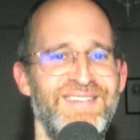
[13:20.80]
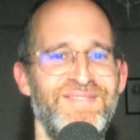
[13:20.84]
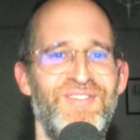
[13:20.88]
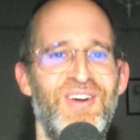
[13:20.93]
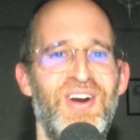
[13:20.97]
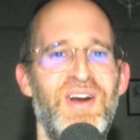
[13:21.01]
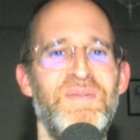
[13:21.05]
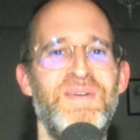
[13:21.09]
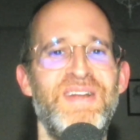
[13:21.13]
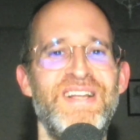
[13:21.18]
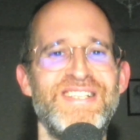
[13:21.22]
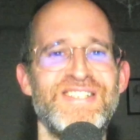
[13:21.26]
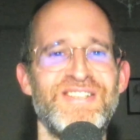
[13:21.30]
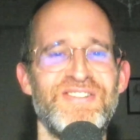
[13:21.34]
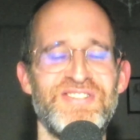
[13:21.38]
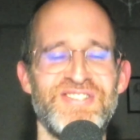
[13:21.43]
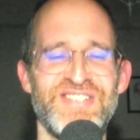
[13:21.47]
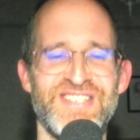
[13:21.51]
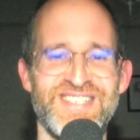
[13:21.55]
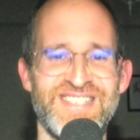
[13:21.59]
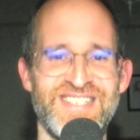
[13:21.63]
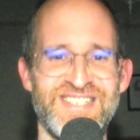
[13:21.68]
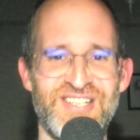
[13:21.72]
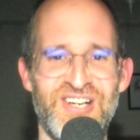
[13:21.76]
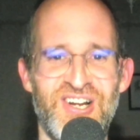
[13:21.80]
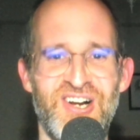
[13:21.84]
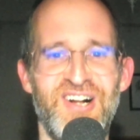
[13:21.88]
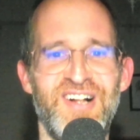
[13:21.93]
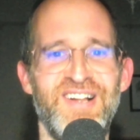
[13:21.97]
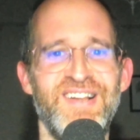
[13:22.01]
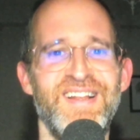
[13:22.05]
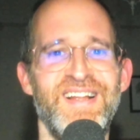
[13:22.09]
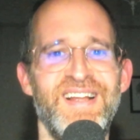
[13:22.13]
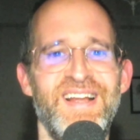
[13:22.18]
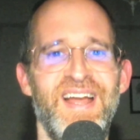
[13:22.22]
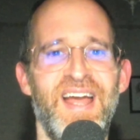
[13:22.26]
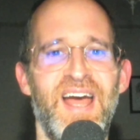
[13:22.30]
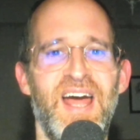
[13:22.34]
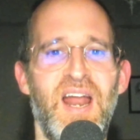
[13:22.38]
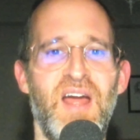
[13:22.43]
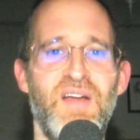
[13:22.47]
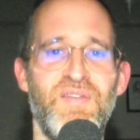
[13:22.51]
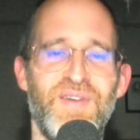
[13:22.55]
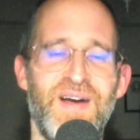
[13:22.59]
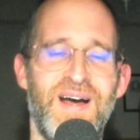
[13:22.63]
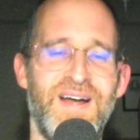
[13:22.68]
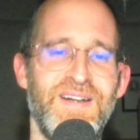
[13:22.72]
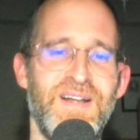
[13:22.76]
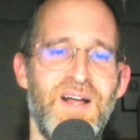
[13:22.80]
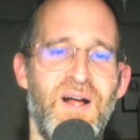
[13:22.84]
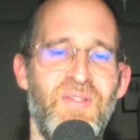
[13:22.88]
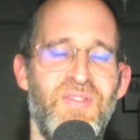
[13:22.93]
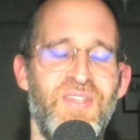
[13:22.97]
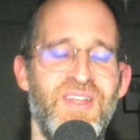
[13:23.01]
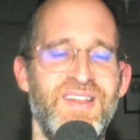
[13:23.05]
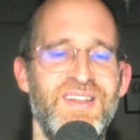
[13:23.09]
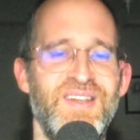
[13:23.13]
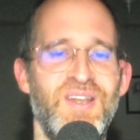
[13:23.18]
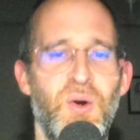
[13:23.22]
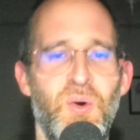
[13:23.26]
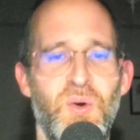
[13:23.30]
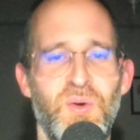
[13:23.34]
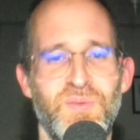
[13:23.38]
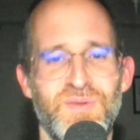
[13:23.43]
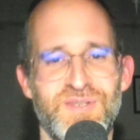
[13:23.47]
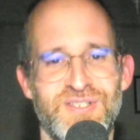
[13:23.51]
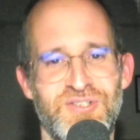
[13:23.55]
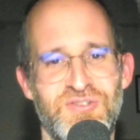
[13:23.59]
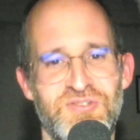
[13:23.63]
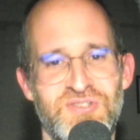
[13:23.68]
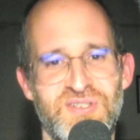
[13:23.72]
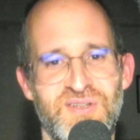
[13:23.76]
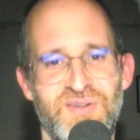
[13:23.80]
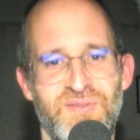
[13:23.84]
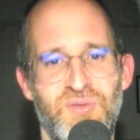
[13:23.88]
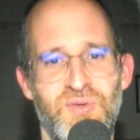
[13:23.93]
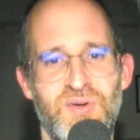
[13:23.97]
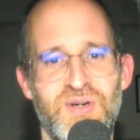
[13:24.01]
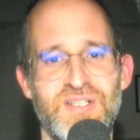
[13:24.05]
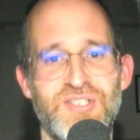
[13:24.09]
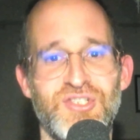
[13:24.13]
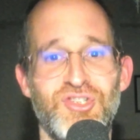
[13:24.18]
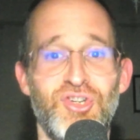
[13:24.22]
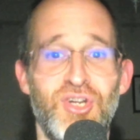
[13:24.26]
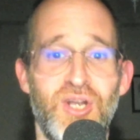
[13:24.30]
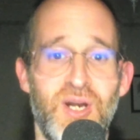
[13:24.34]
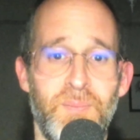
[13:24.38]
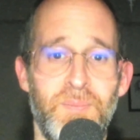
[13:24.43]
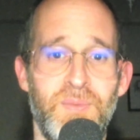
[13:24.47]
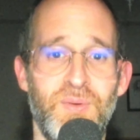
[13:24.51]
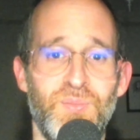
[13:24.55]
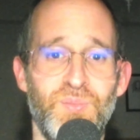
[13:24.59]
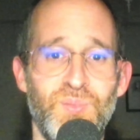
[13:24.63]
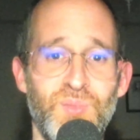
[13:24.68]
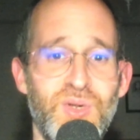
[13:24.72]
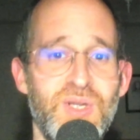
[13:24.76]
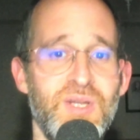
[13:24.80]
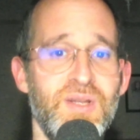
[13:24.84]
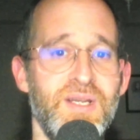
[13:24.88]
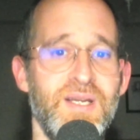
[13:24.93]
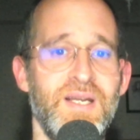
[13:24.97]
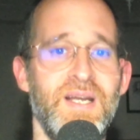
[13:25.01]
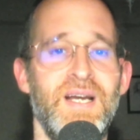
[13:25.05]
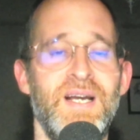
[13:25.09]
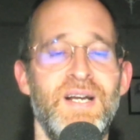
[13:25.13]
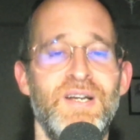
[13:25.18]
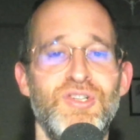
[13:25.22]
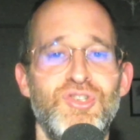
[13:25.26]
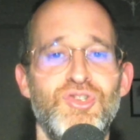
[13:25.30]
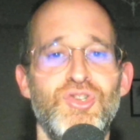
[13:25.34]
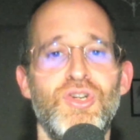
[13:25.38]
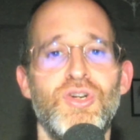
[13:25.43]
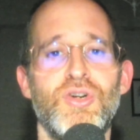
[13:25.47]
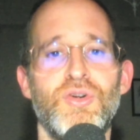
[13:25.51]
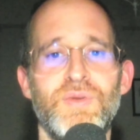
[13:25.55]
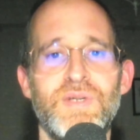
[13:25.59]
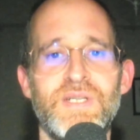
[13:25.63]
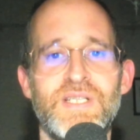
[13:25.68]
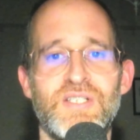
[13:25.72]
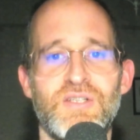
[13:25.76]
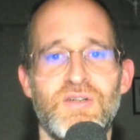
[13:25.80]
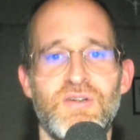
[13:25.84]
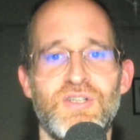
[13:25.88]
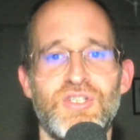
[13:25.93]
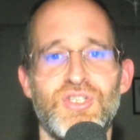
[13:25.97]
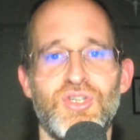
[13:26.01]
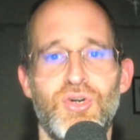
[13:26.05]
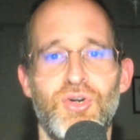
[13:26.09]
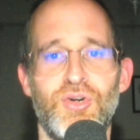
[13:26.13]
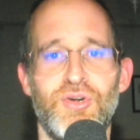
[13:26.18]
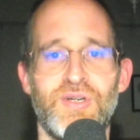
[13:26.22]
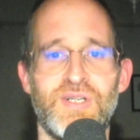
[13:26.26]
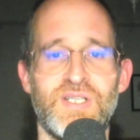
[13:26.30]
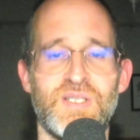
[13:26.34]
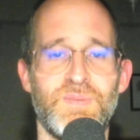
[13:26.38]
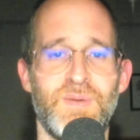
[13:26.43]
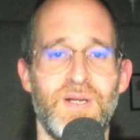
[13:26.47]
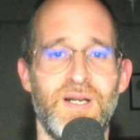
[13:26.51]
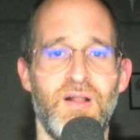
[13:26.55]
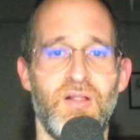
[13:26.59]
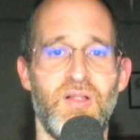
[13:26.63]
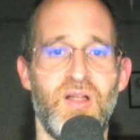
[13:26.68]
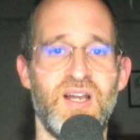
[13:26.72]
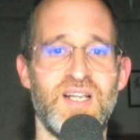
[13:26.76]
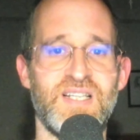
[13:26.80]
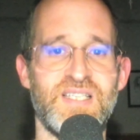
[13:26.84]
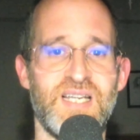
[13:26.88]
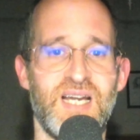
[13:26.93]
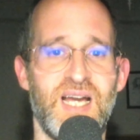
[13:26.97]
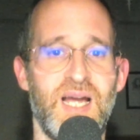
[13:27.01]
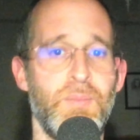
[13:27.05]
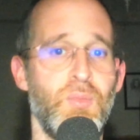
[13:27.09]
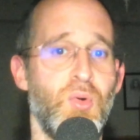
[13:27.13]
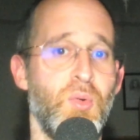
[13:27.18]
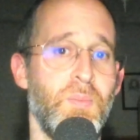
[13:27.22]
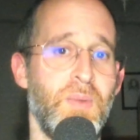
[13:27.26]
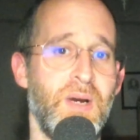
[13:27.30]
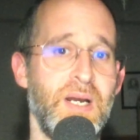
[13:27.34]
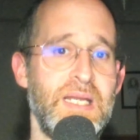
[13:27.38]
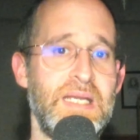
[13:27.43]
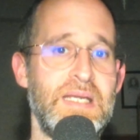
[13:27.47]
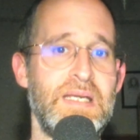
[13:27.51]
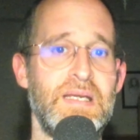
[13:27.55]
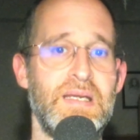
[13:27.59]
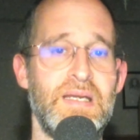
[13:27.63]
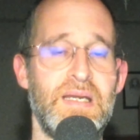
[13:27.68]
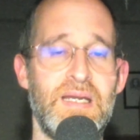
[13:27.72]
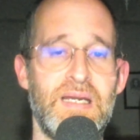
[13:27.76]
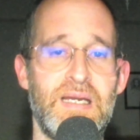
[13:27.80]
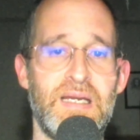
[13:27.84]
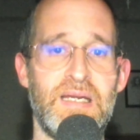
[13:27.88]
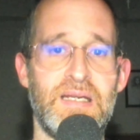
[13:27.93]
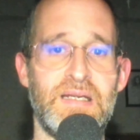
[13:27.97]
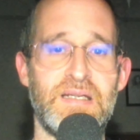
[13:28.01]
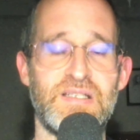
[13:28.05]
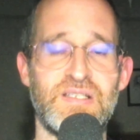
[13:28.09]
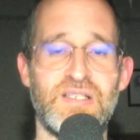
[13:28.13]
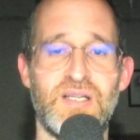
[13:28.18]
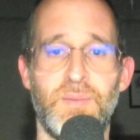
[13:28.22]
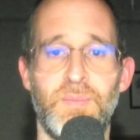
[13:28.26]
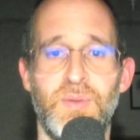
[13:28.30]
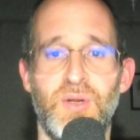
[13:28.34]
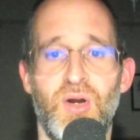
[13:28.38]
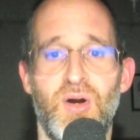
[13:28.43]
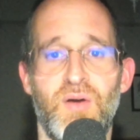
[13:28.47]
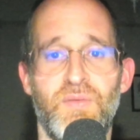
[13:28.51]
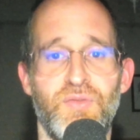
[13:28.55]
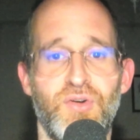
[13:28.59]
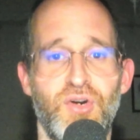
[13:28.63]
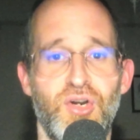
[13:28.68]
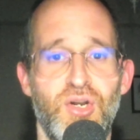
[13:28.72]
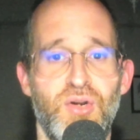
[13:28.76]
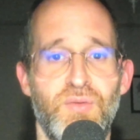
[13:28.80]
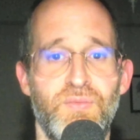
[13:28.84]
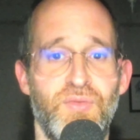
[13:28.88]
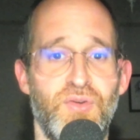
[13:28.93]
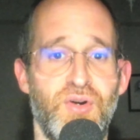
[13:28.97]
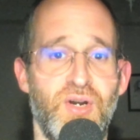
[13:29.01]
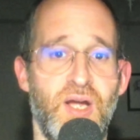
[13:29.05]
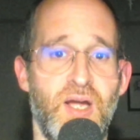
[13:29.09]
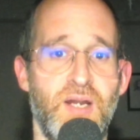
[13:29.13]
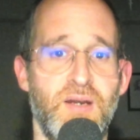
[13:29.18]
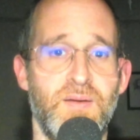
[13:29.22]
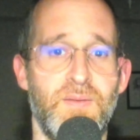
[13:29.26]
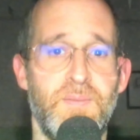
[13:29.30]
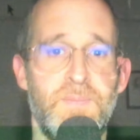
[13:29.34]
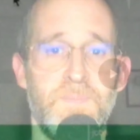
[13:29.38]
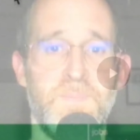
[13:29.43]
very many searches at all, and I found out that no one was searching for it. So you got to be, really do your research, or you're going to spend a lot of time or money, and it's going to be all for for none.